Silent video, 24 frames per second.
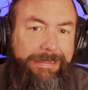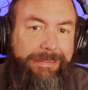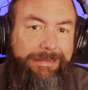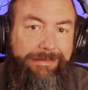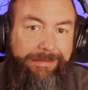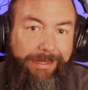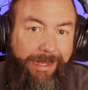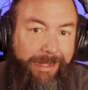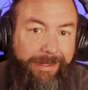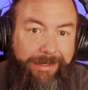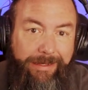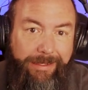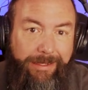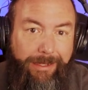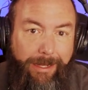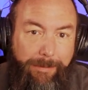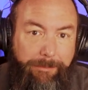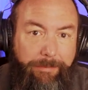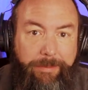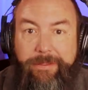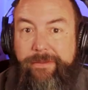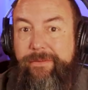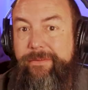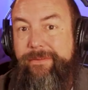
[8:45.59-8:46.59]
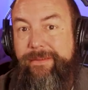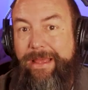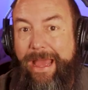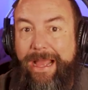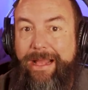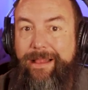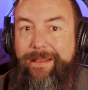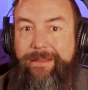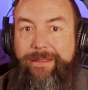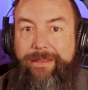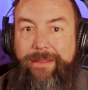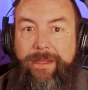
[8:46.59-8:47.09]
tightening up
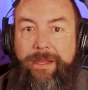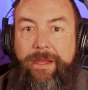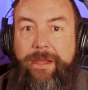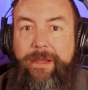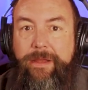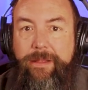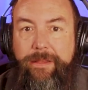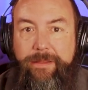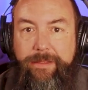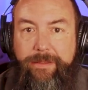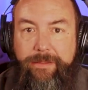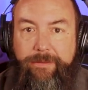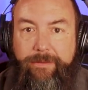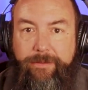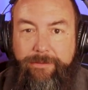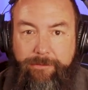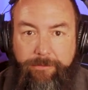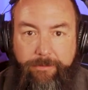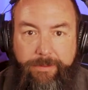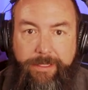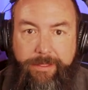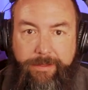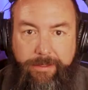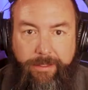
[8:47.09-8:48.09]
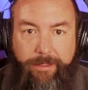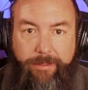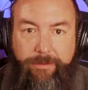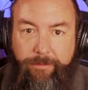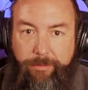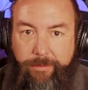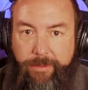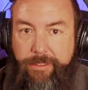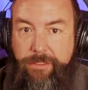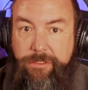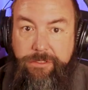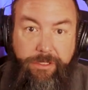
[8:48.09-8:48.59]
exactly these three things
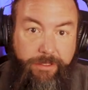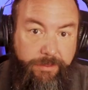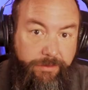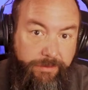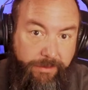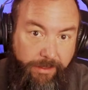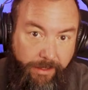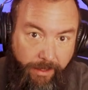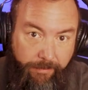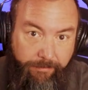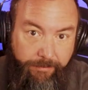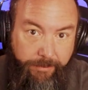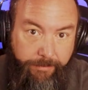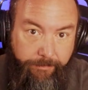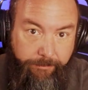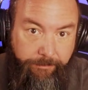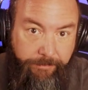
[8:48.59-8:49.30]
we just covered.